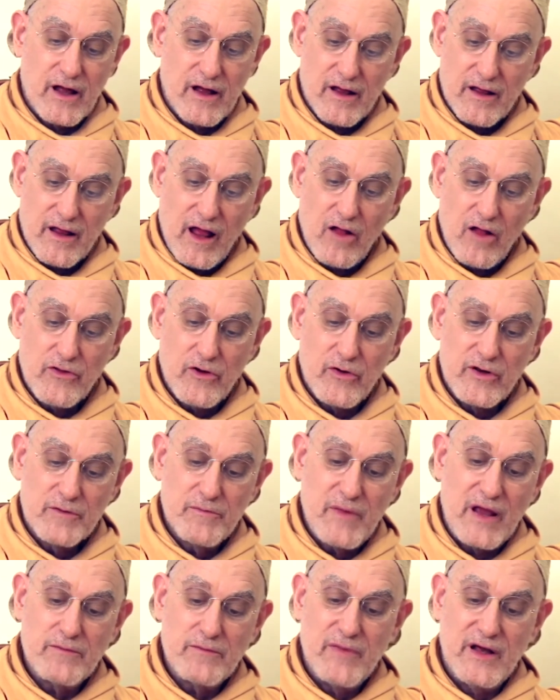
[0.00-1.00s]
Although he
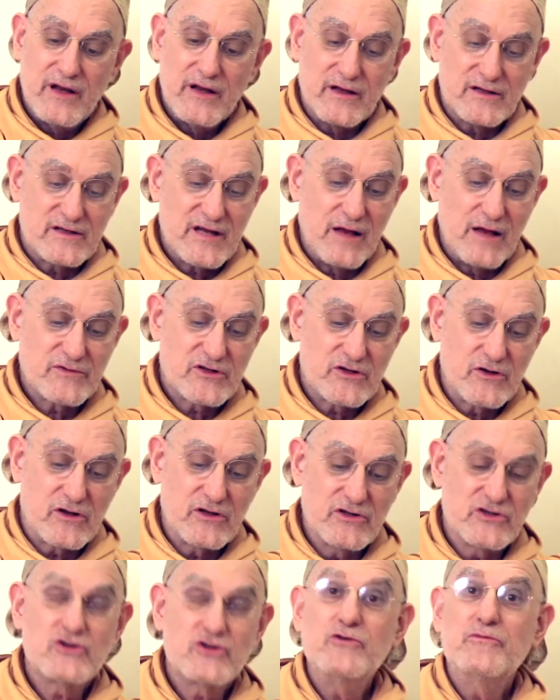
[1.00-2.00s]
made many attempts to
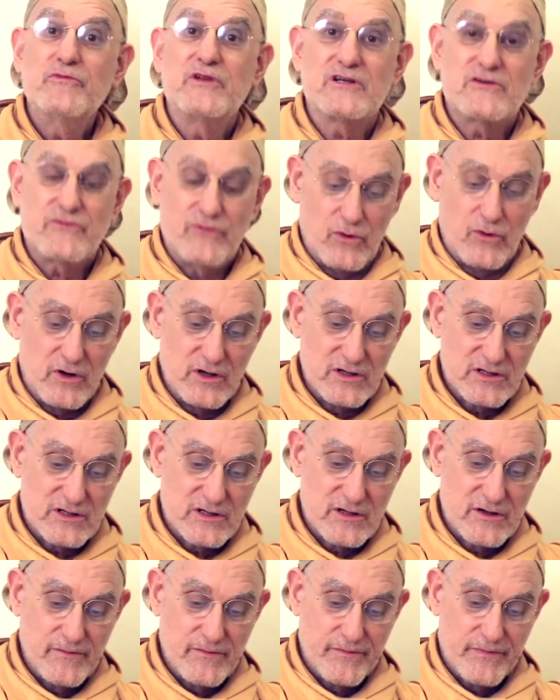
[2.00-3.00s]
consume this
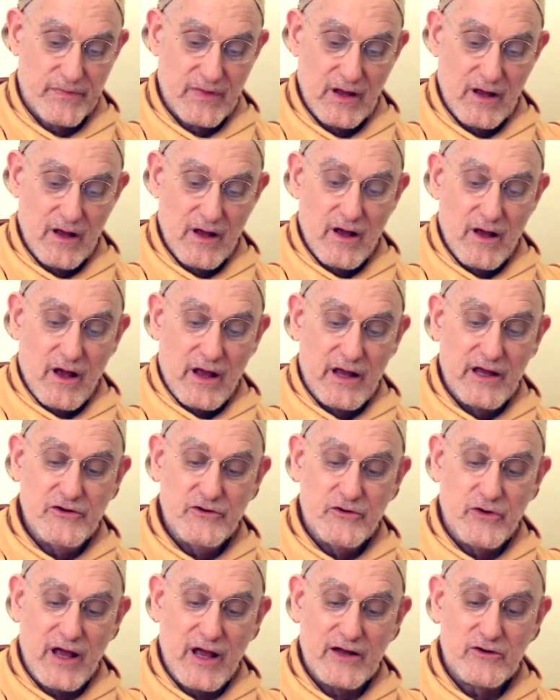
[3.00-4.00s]
forest,
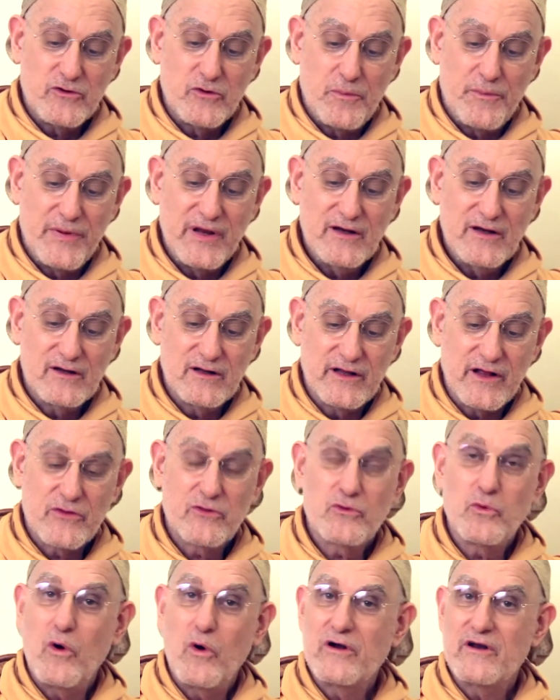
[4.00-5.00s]
Indra had repeatedly
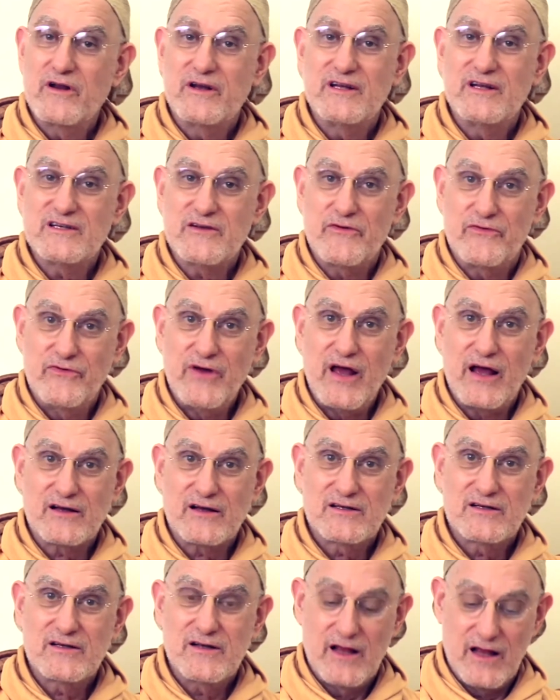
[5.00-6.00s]
thwarted his
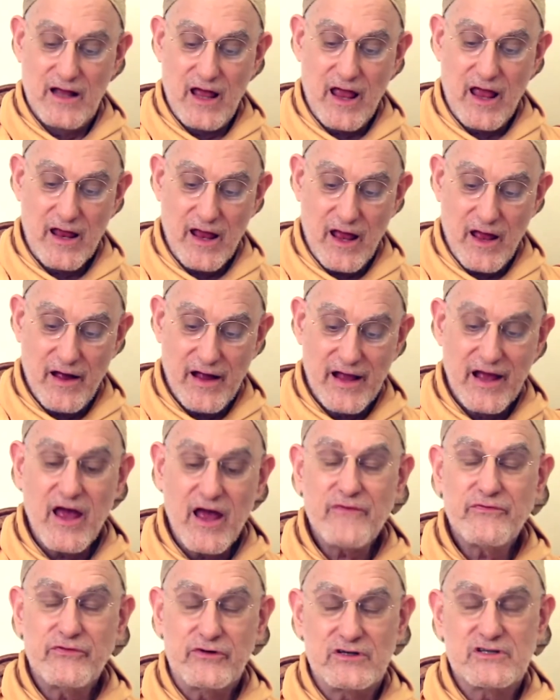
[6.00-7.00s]

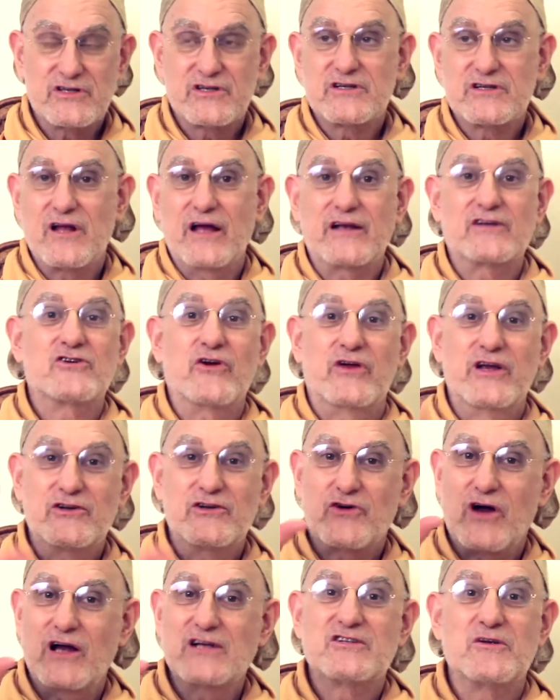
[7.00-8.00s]
efforts. So he
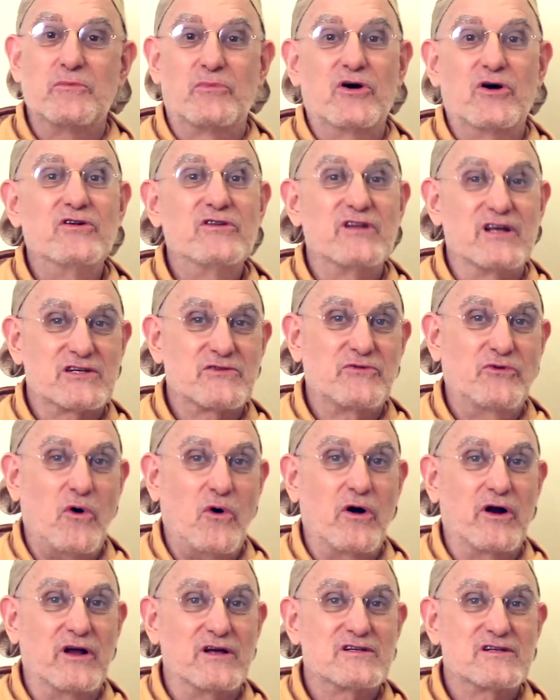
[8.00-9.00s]
tries to burn this
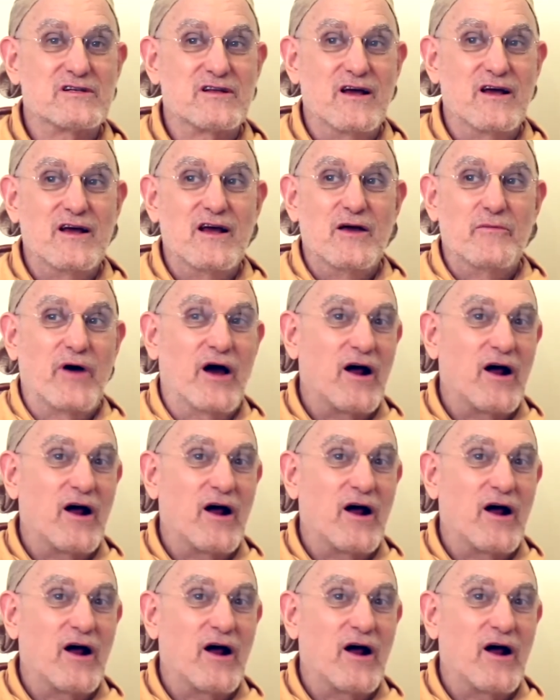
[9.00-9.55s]
forest, but